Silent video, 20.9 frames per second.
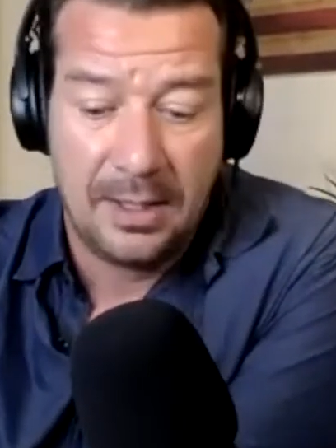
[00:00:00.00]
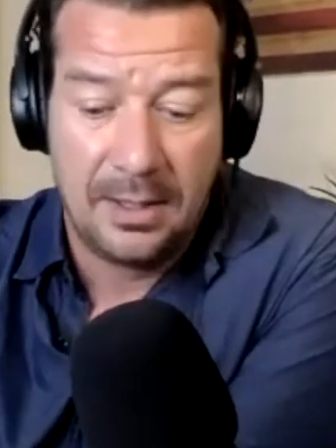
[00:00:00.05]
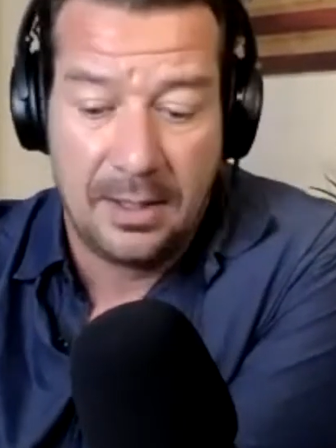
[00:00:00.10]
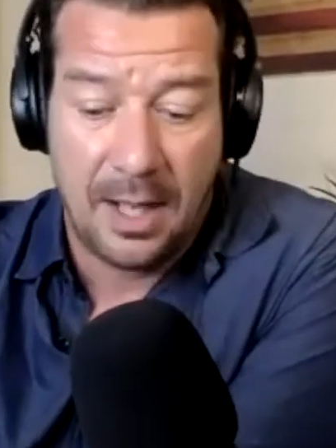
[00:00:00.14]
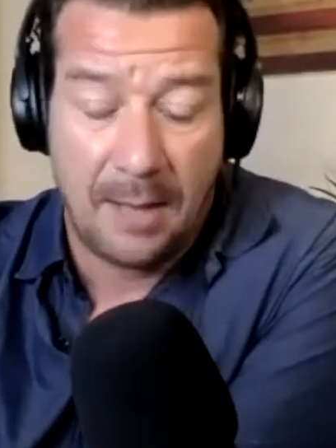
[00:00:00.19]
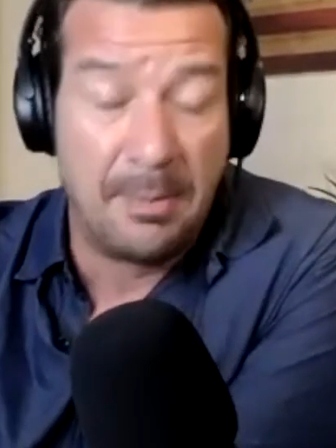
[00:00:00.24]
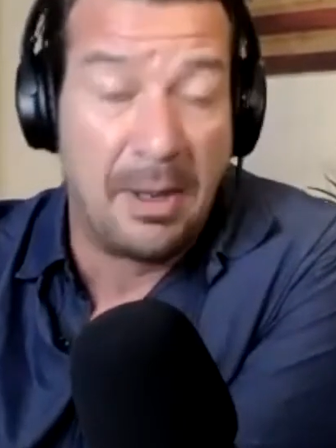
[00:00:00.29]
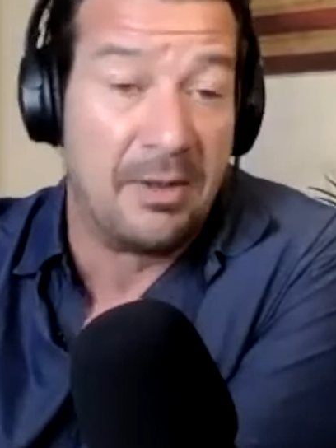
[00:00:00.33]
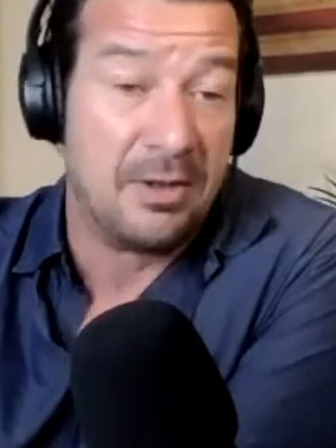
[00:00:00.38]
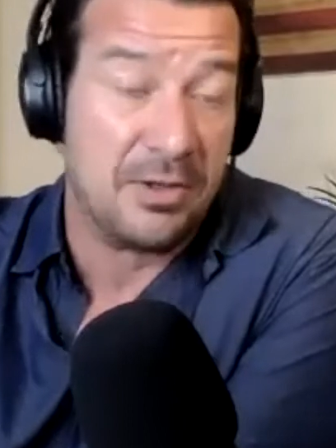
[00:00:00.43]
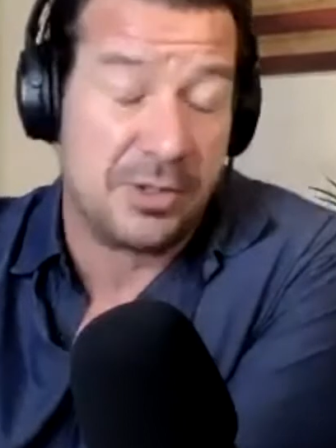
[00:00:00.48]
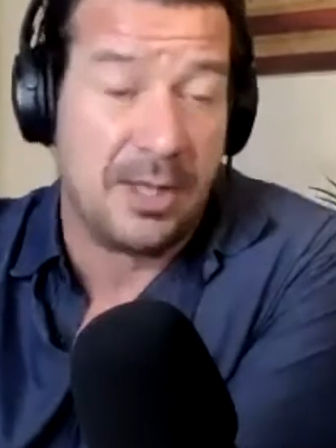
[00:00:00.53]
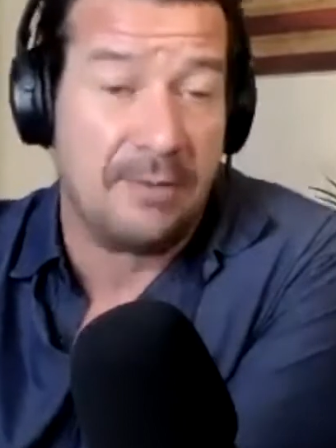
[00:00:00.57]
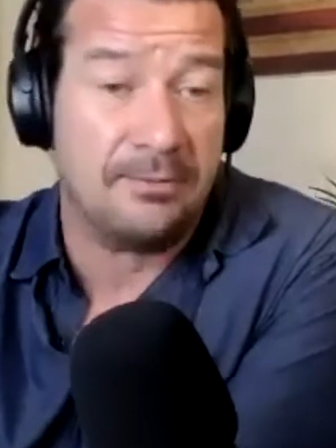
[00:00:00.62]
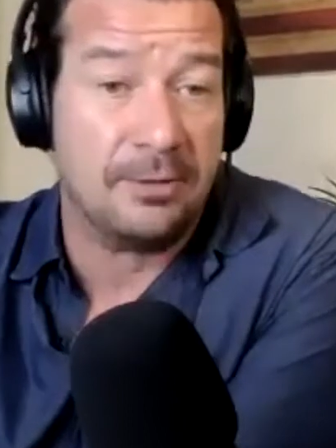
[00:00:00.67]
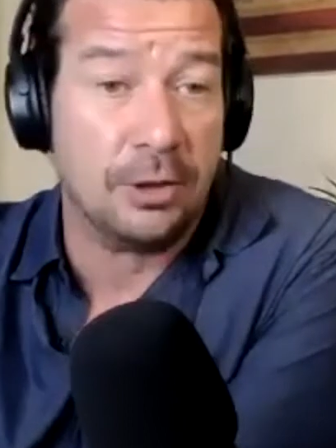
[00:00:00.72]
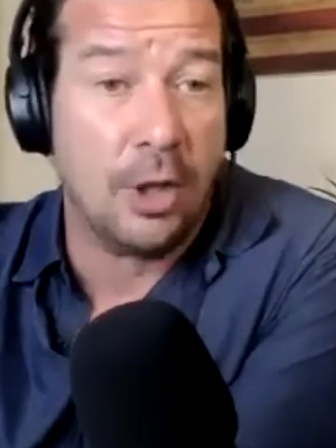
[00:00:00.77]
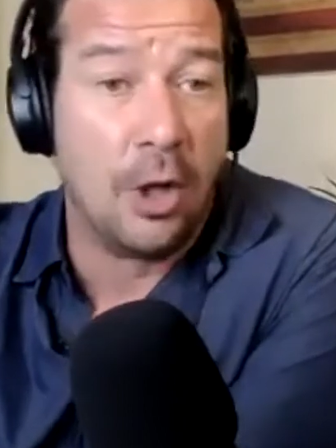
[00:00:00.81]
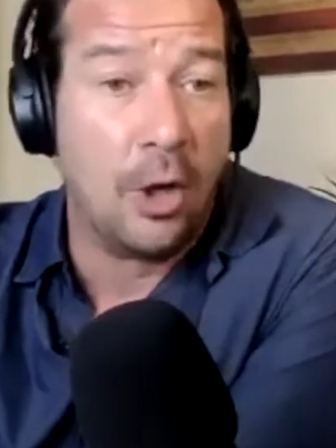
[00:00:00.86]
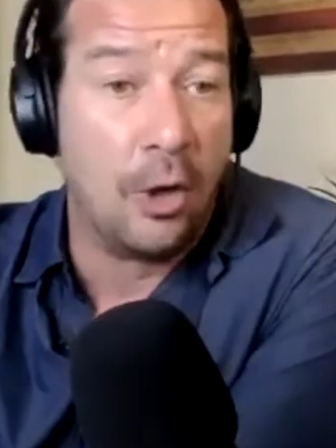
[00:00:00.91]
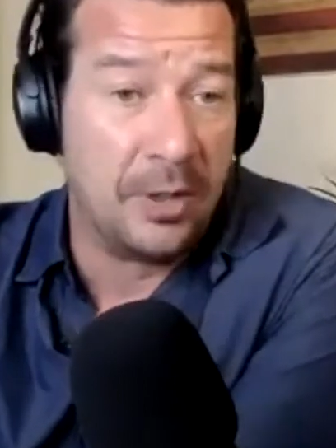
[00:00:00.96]
a mother's love
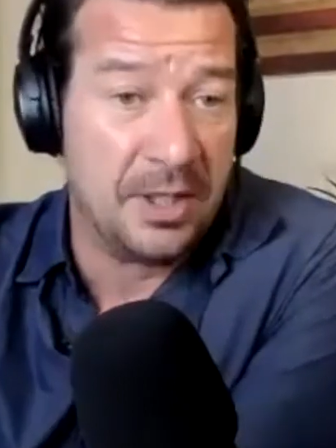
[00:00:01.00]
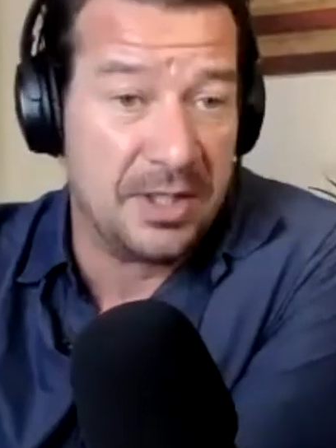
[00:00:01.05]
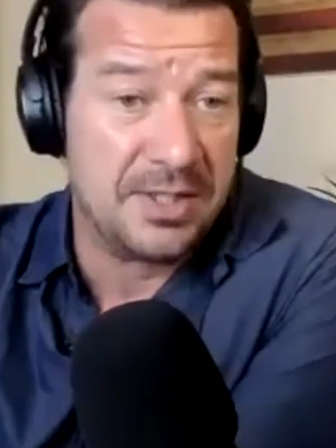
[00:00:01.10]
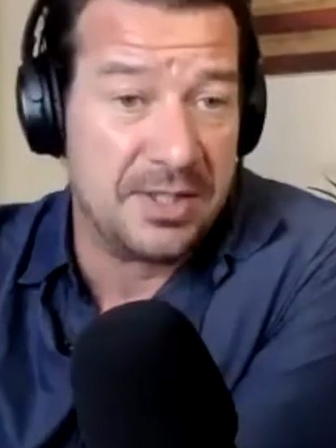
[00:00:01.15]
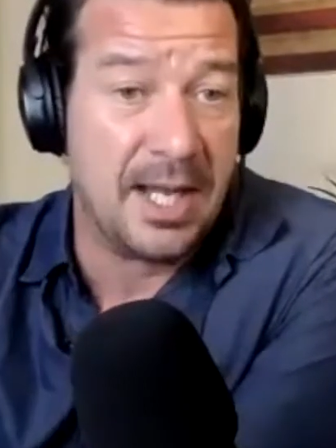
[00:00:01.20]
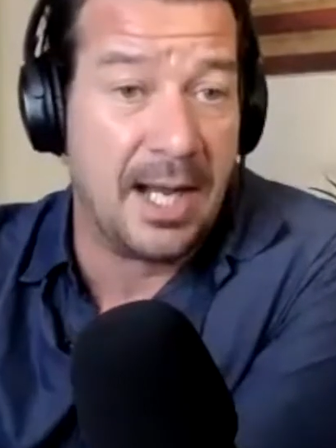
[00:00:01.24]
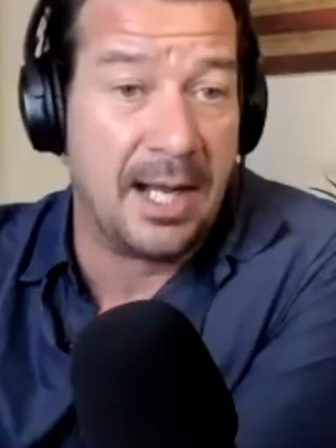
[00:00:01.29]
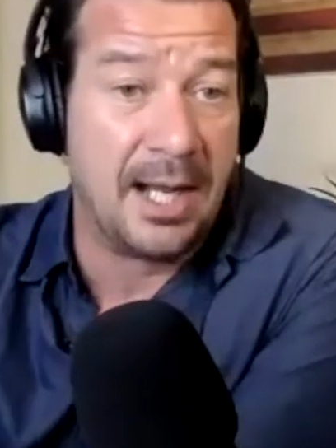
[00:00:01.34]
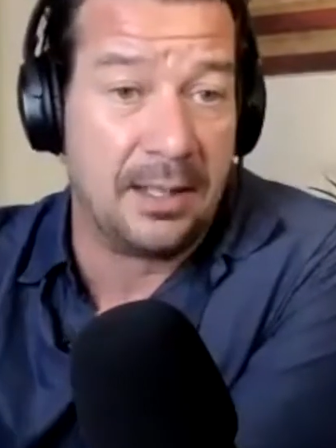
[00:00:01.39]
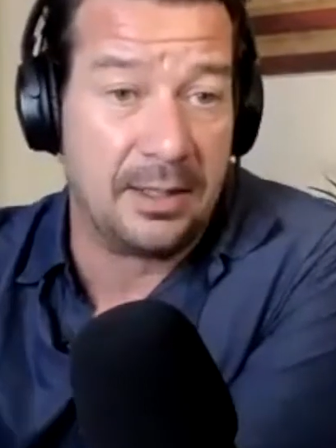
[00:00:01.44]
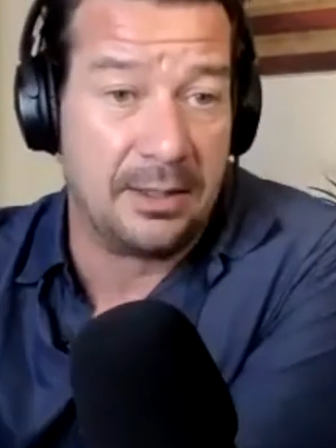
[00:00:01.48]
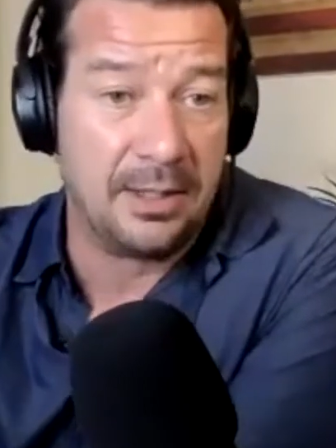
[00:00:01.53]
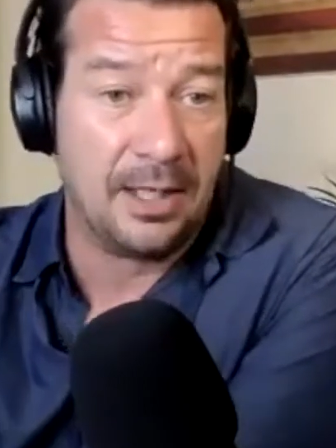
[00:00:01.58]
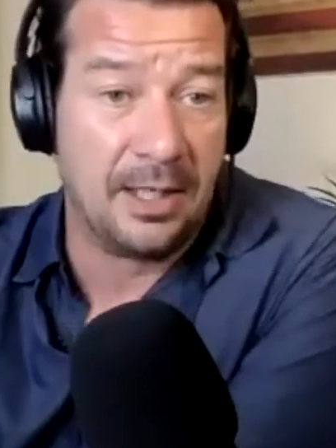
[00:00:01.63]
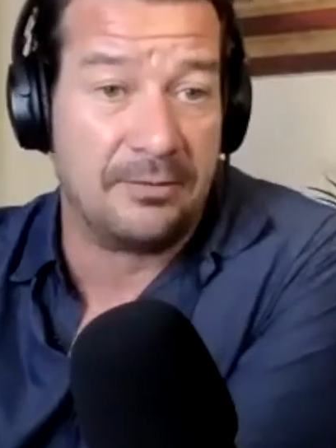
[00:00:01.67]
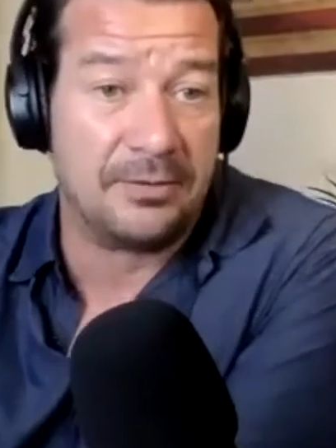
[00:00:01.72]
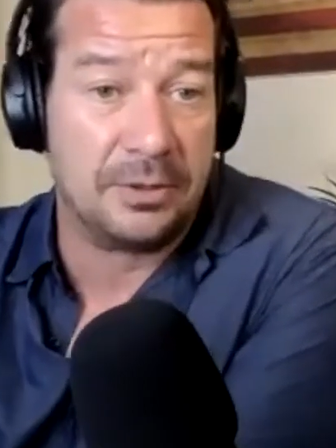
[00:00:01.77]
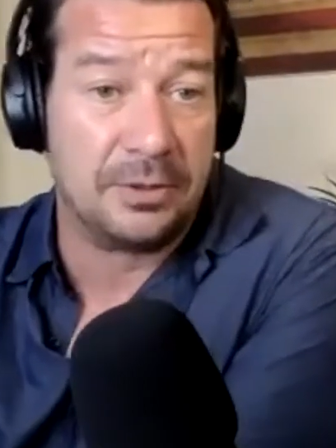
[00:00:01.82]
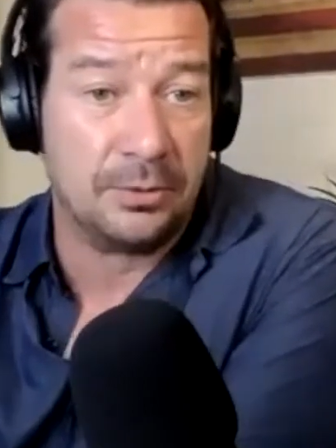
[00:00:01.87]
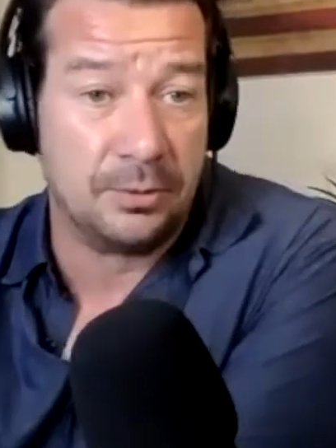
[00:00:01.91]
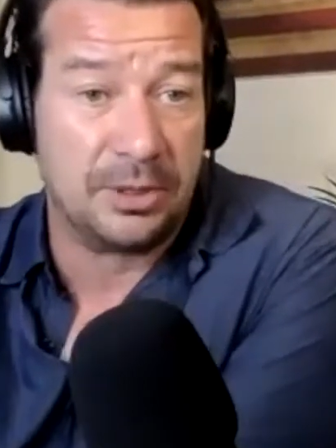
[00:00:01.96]
alone is not
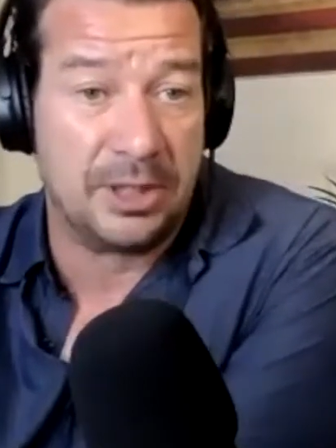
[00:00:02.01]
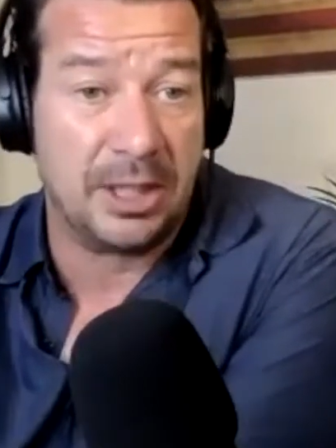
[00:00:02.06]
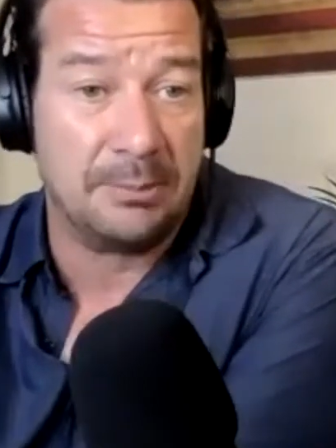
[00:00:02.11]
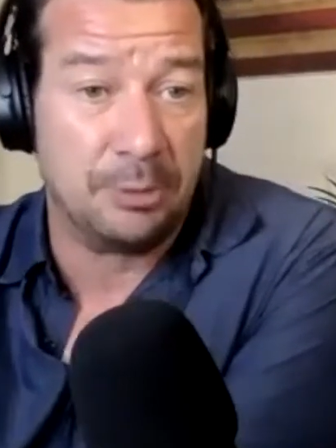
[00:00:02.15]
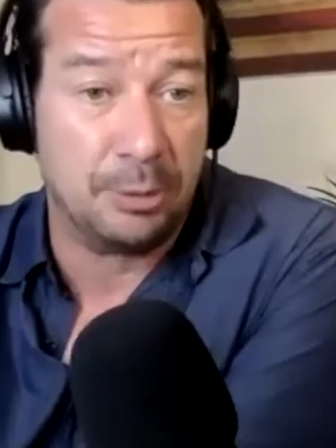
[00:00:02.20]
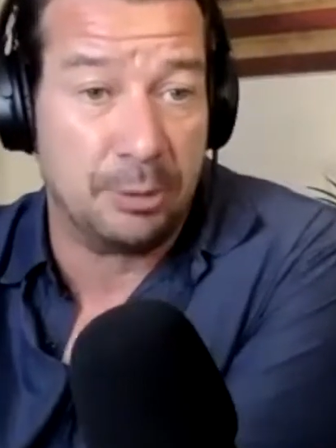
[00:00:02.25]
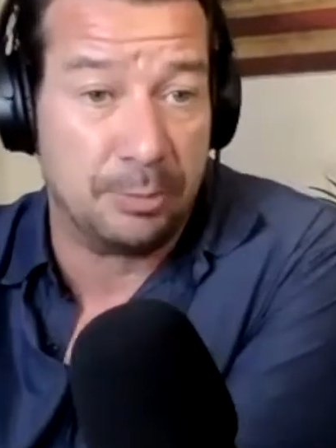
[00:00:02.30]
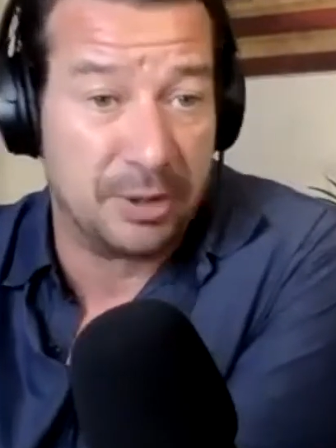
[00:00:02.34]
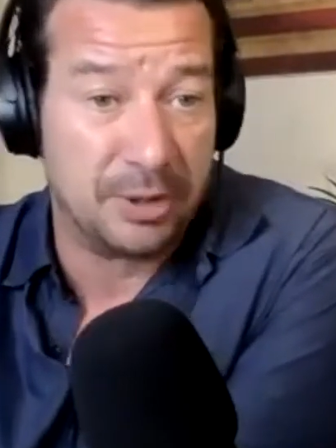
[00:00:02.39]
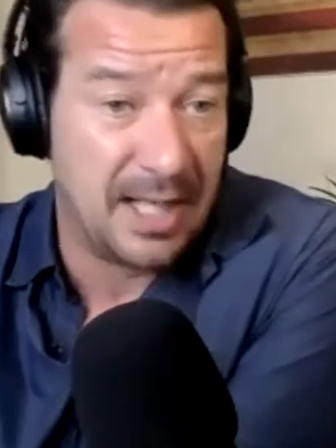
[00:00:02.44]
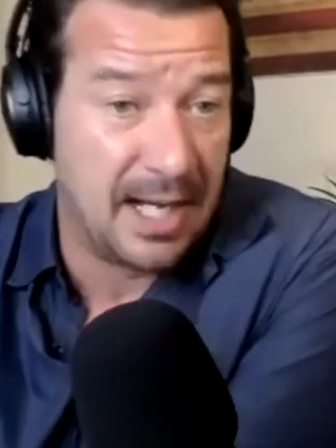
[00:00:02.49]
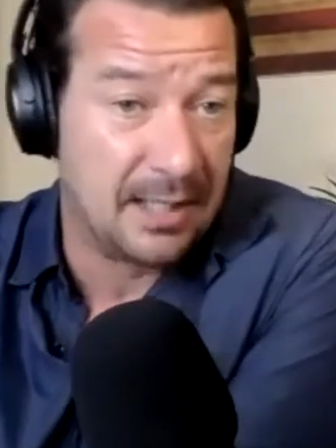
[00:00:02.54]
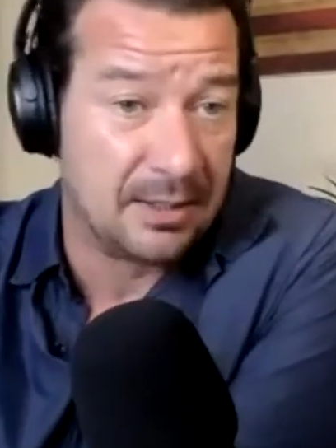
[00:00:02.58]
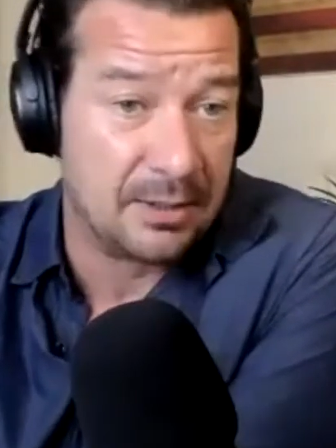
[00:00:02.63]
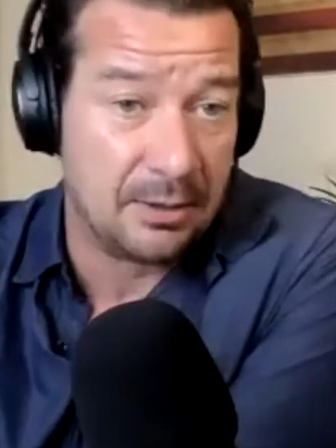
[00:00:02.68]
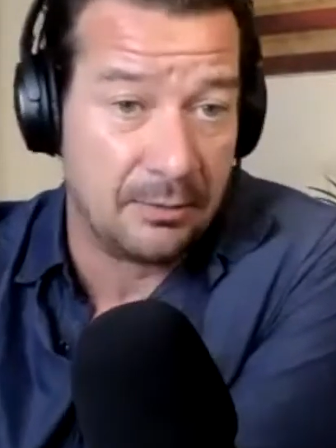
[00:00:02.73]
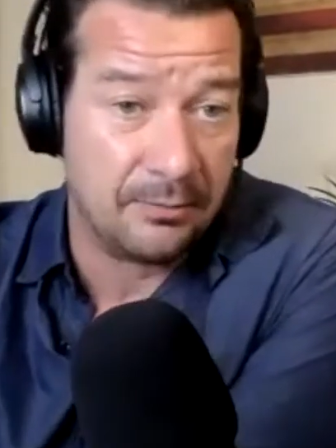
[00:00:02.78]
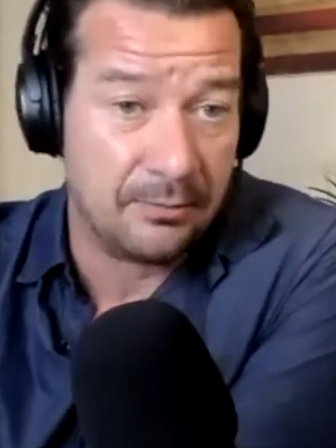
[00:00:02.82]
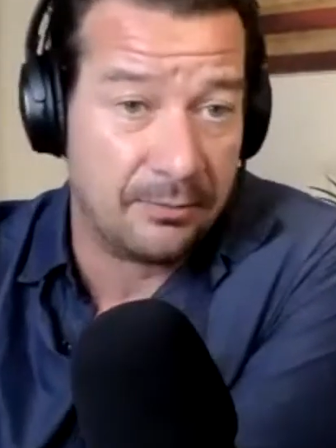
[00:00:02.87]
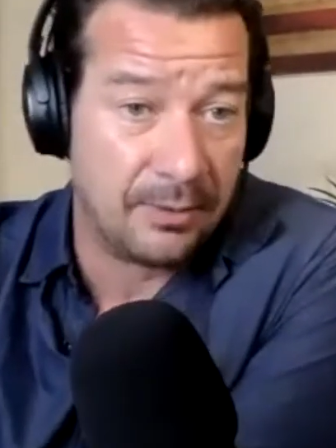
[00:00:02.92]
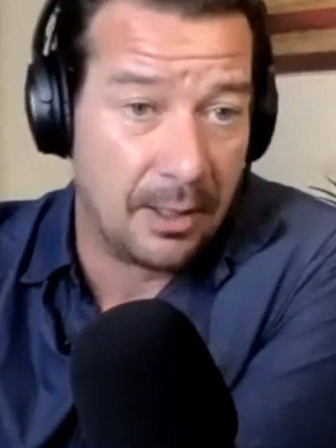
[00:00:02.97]
enough to keep you
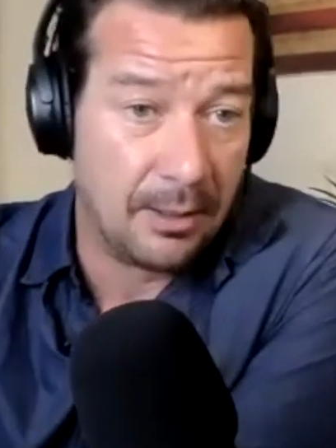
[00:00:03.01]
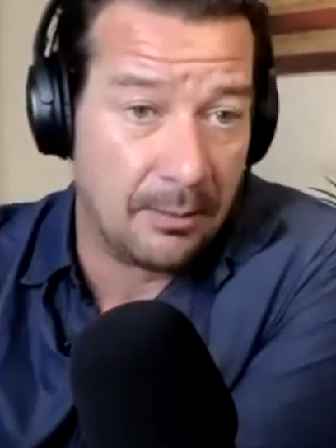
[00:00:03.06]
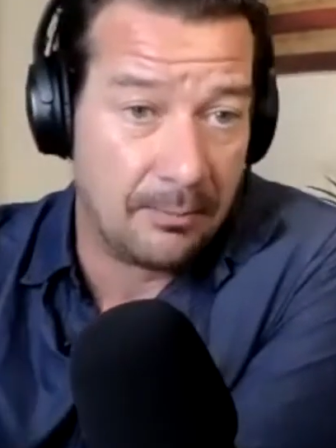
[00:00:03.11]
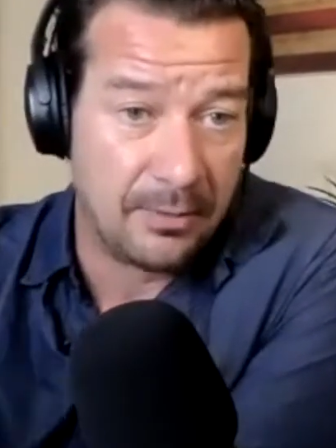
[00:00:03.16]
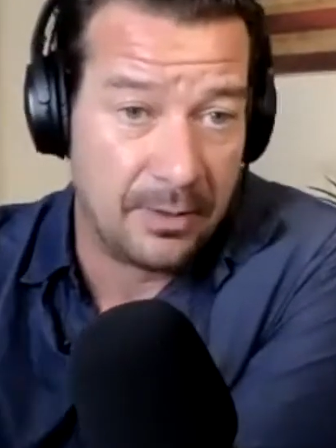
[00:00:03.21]
protected from